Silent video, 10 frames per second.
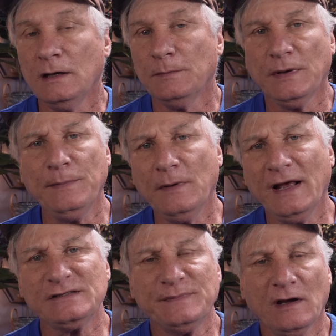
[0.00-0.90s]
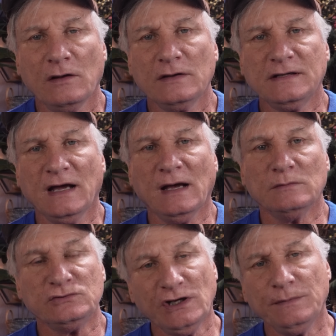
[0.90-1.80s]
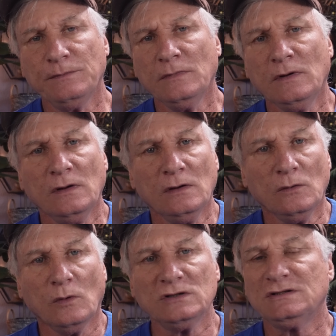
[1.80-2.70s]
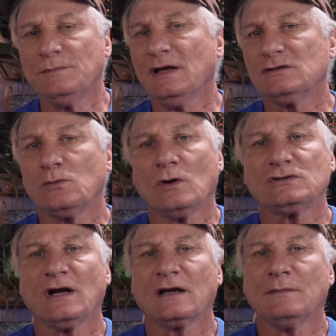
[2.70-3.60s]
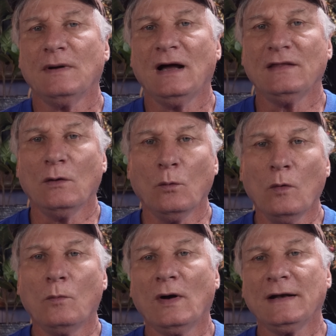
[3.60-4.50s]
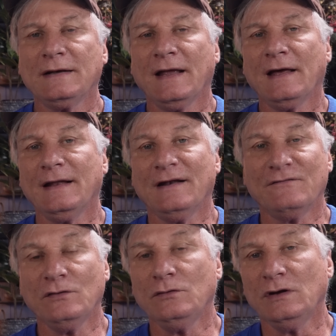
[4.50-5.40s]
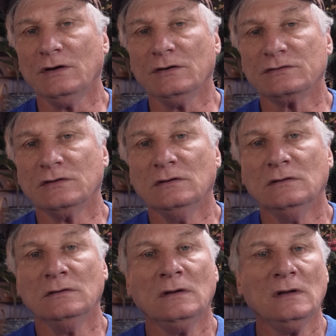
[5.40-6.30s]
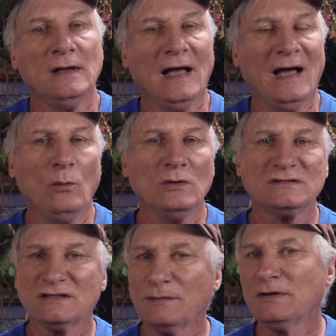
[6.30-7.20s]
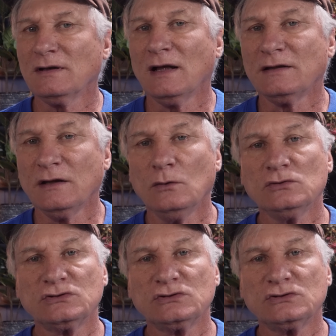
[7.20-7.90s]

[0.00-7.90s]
People ask me all the time, Chip, what's the best washer I can buy that won't break down in a few years? I want something like the old